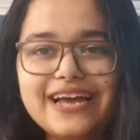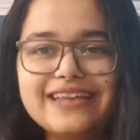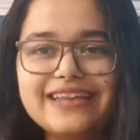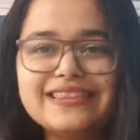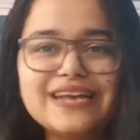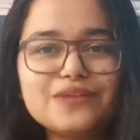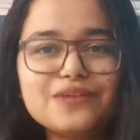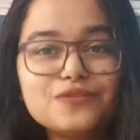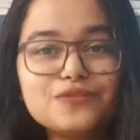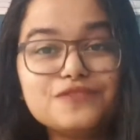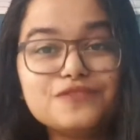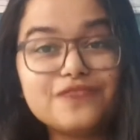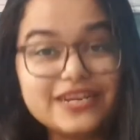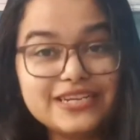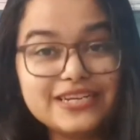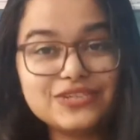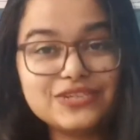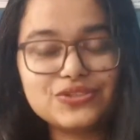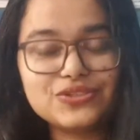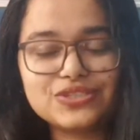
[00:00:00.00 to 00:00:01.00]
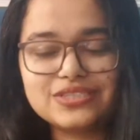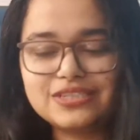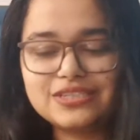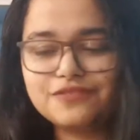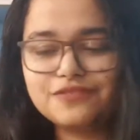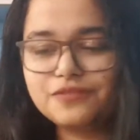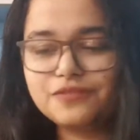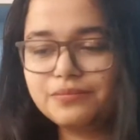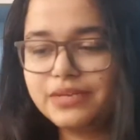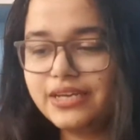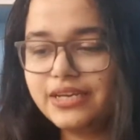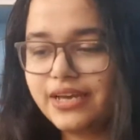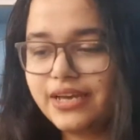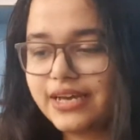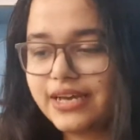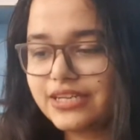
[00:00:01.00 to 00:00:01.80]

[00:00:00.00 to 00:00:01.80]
and that was very interesting for me.